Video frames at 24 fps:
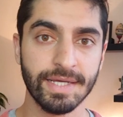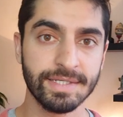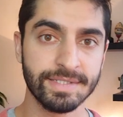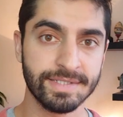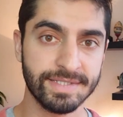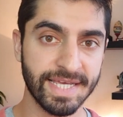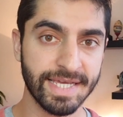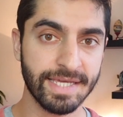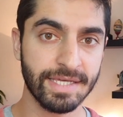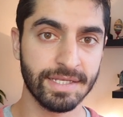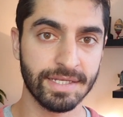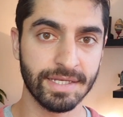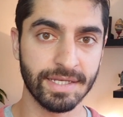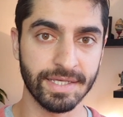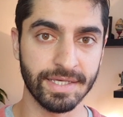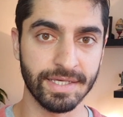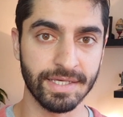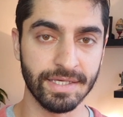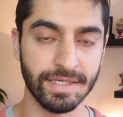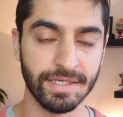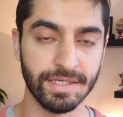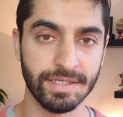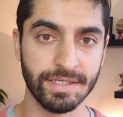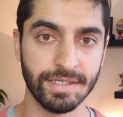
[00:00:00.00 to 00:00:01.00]

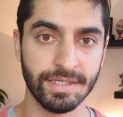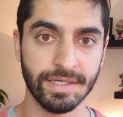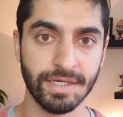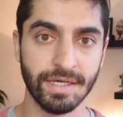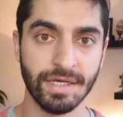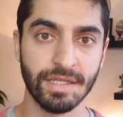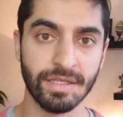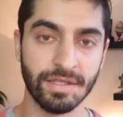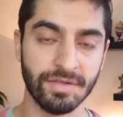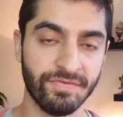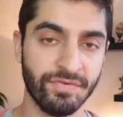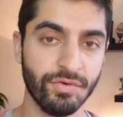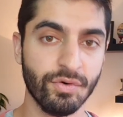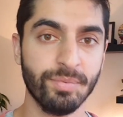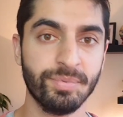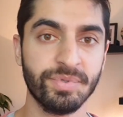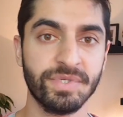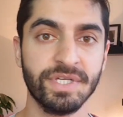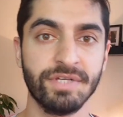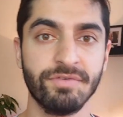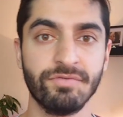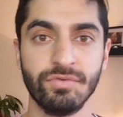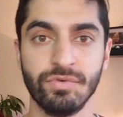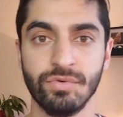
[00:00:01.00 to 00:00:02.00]
Secondly, the
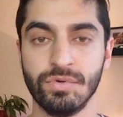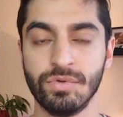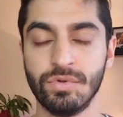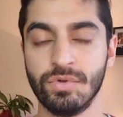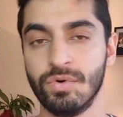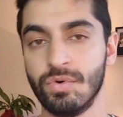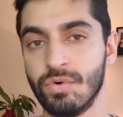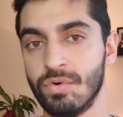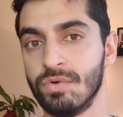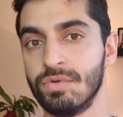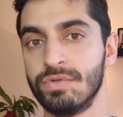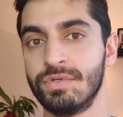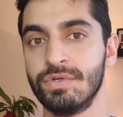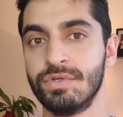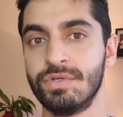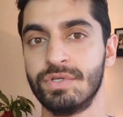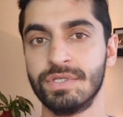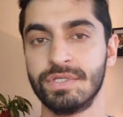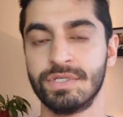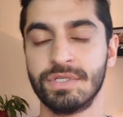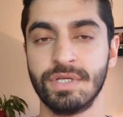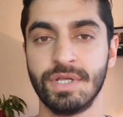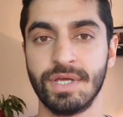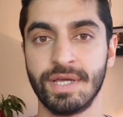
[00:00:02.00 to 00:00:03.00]
4% rule also
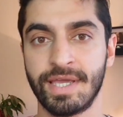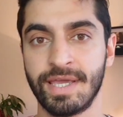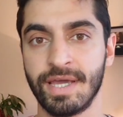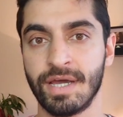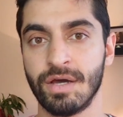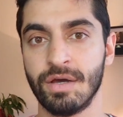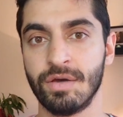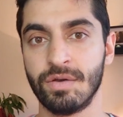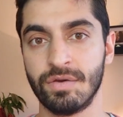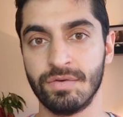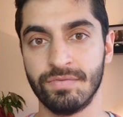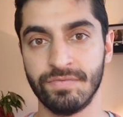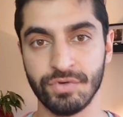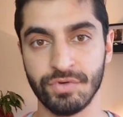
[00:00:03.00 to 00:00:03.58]
doesn't account for